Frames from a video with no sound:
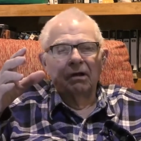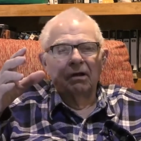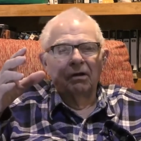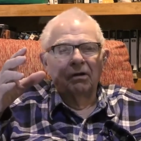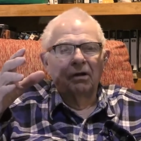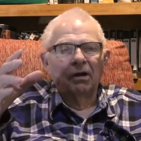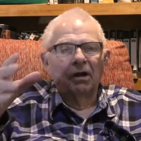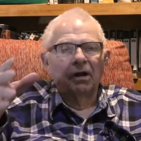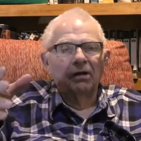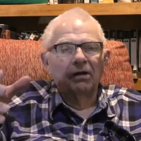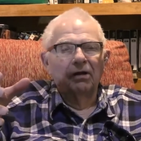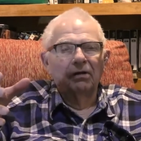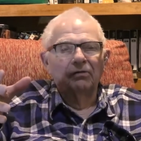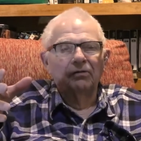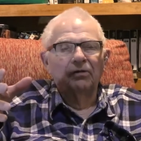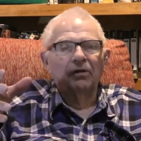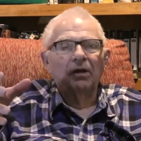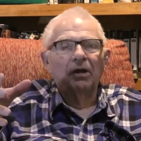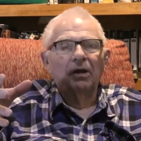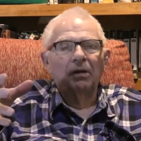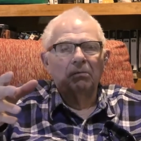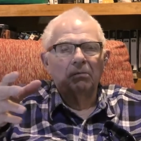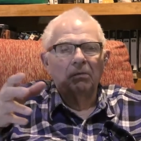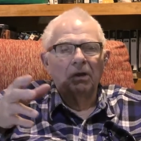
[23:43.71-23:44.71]
are not a
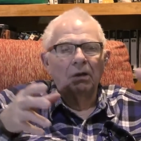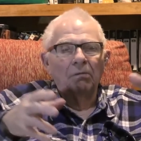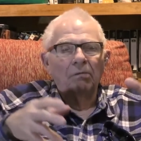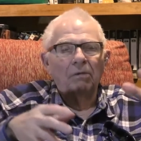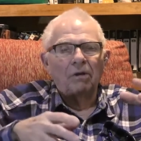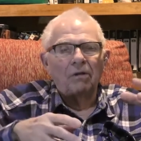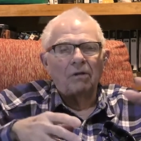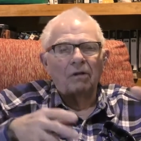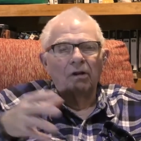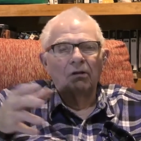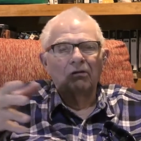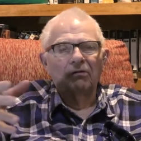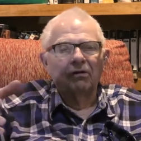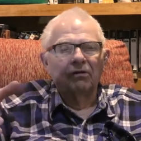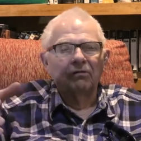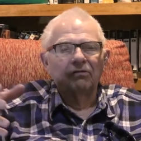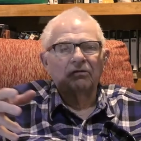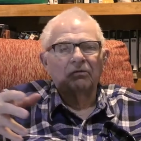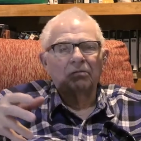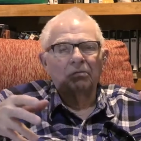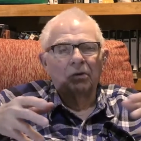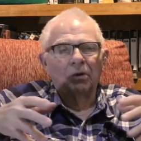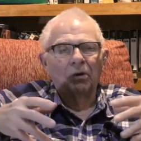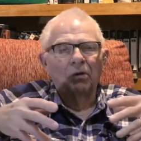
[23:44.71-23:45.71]
team, maybe they
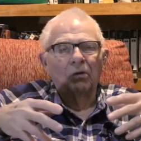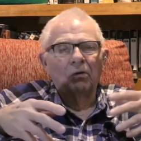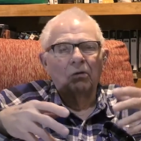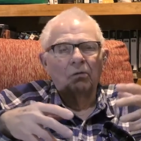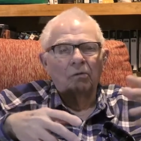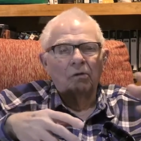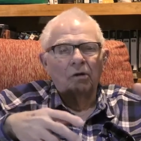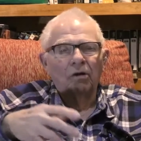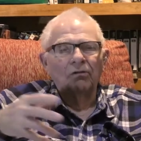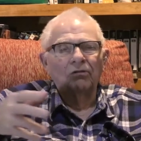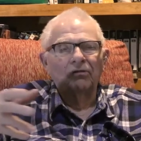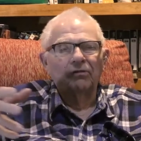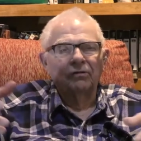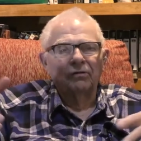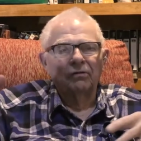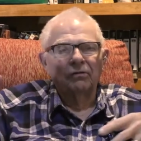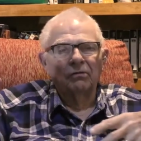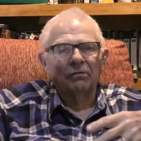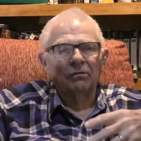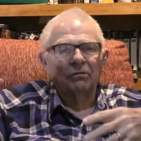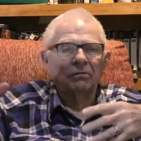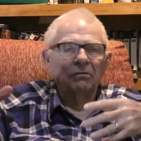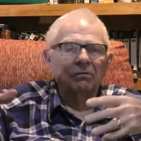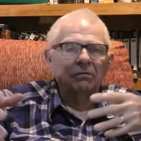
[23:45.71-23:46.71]
just bowl once
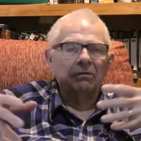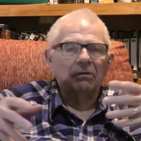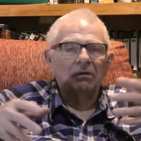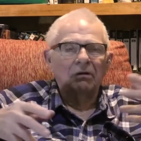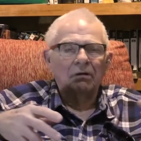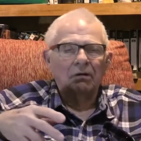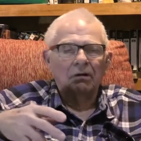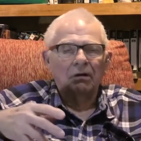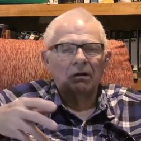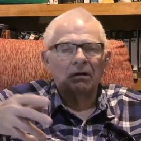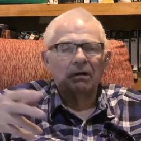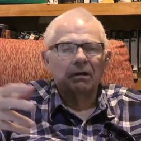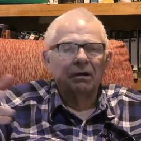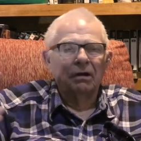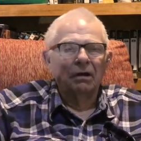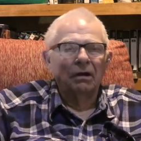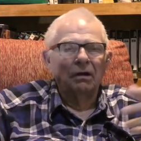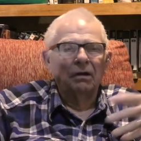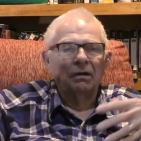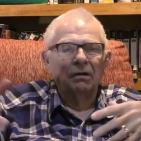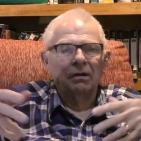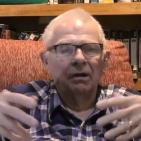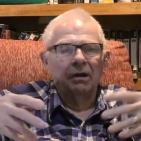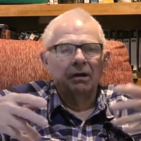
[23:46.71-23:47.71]

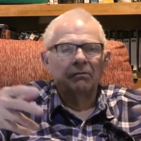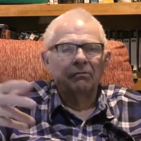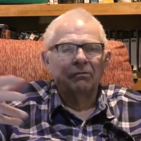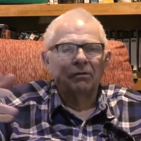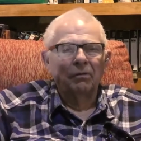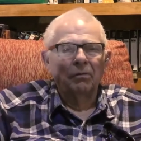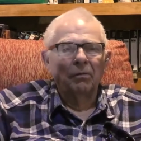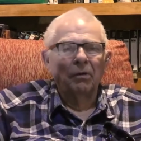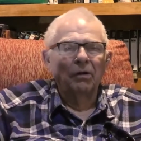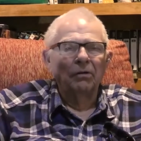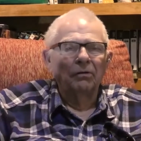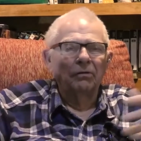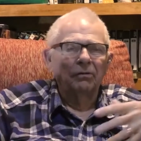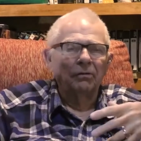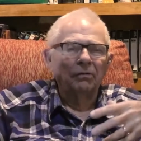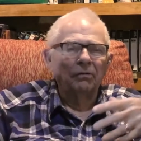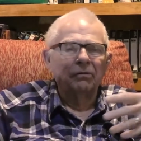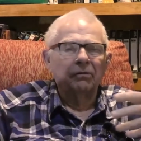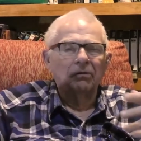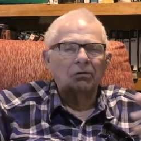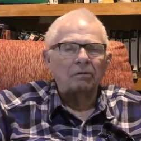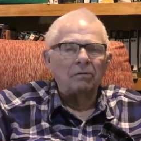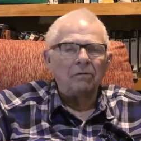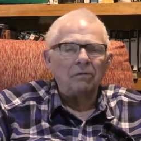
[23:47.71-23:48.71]
every month or
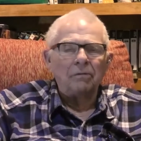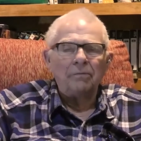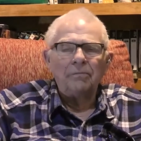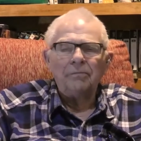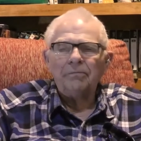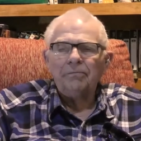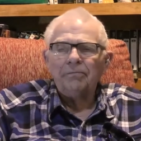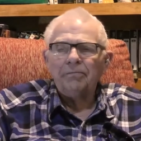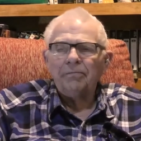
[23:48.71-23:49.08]
two.